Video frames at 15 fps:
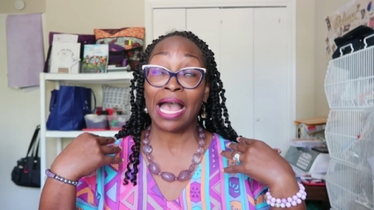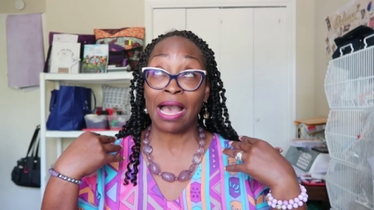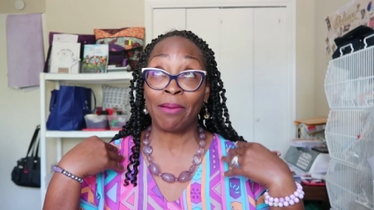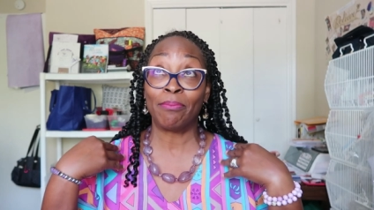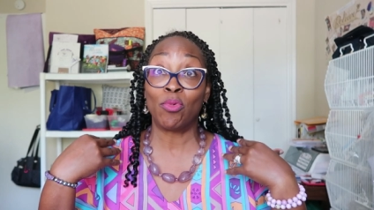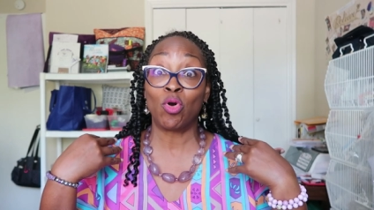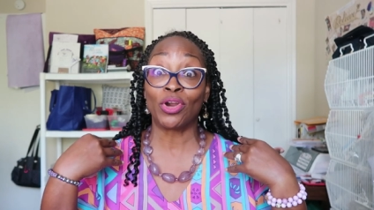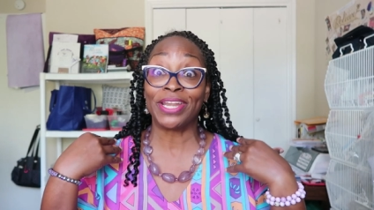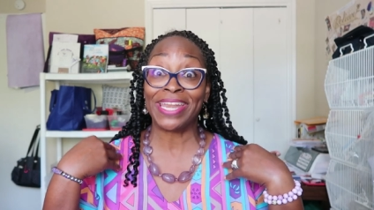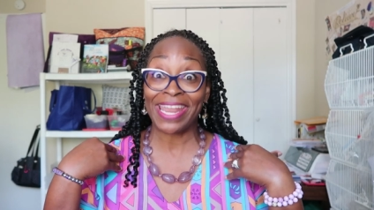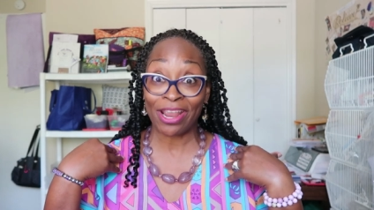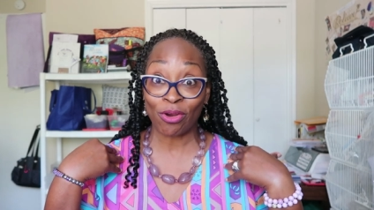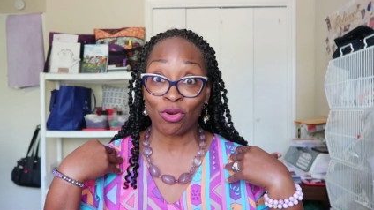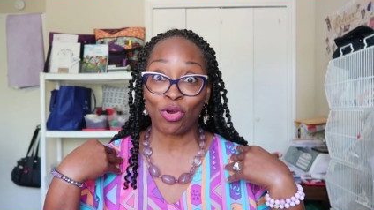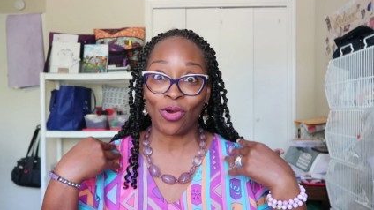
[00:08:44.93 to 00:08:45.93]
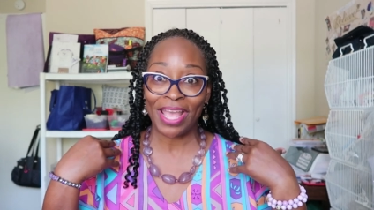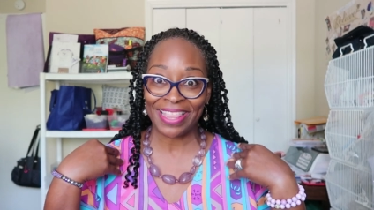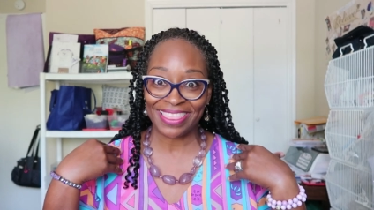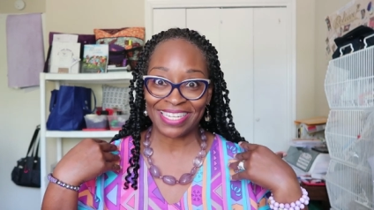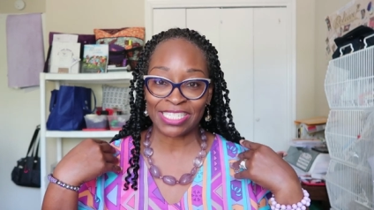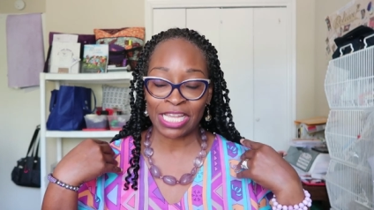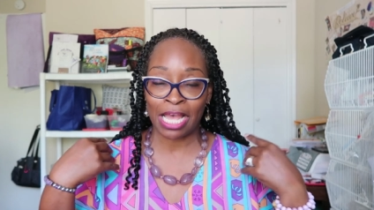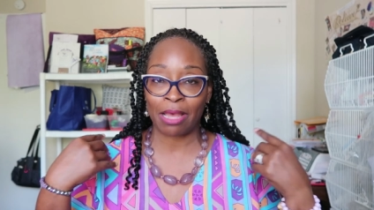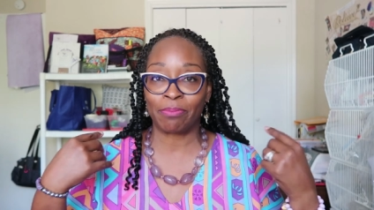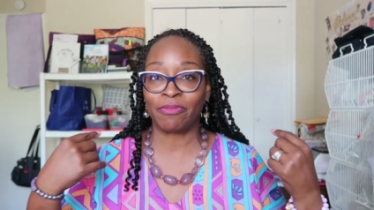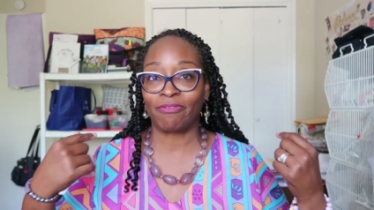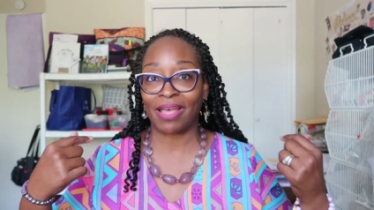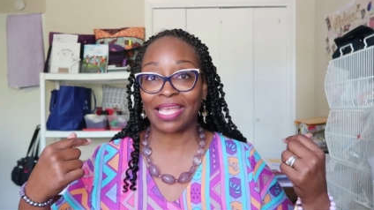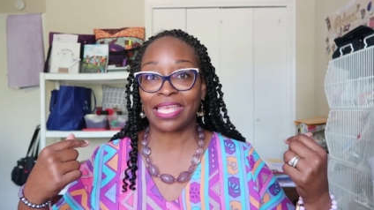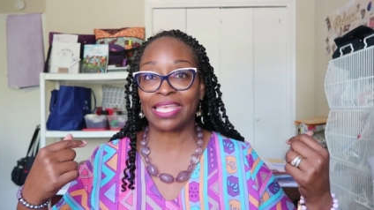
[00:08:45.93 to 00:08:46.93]
I'm more narrow at the top
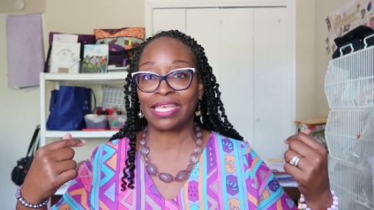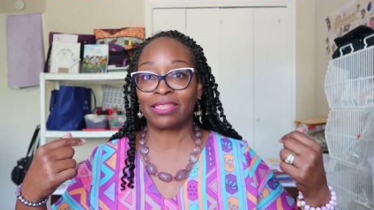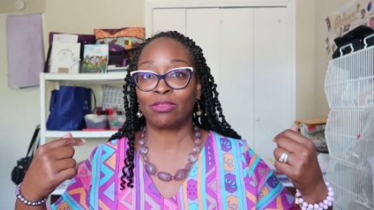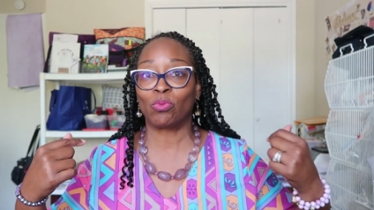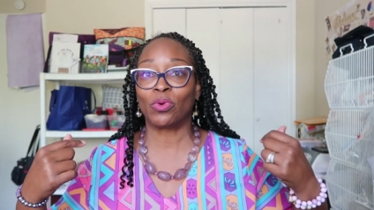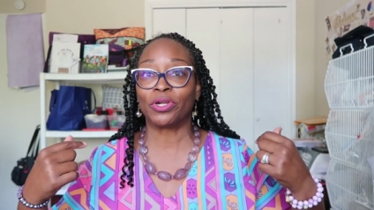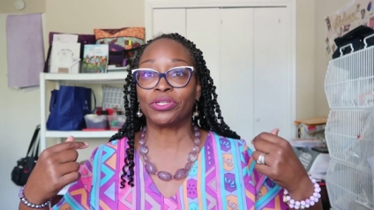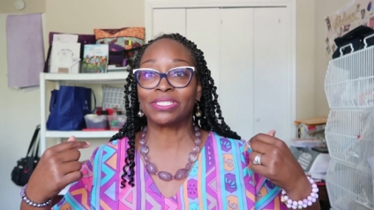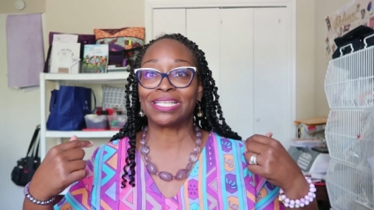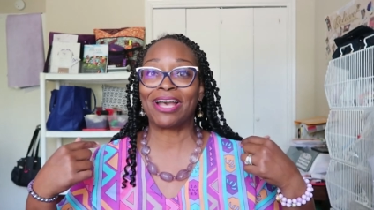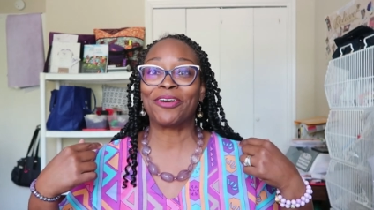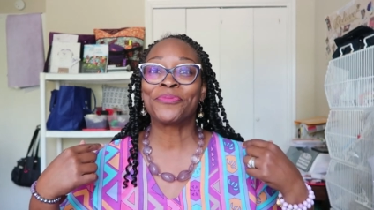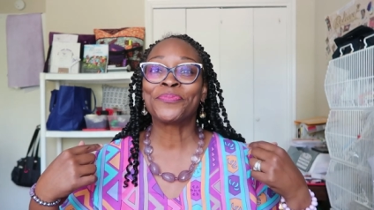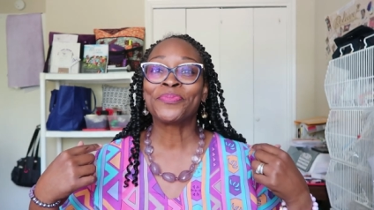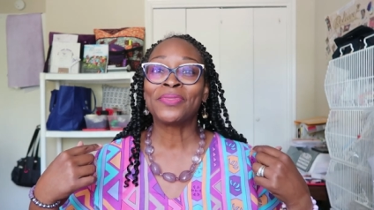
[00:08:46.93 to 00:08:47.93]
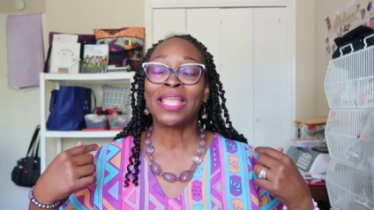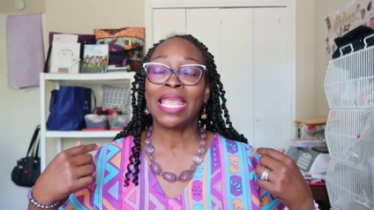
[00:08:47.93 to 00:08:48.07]
if I can get the words out.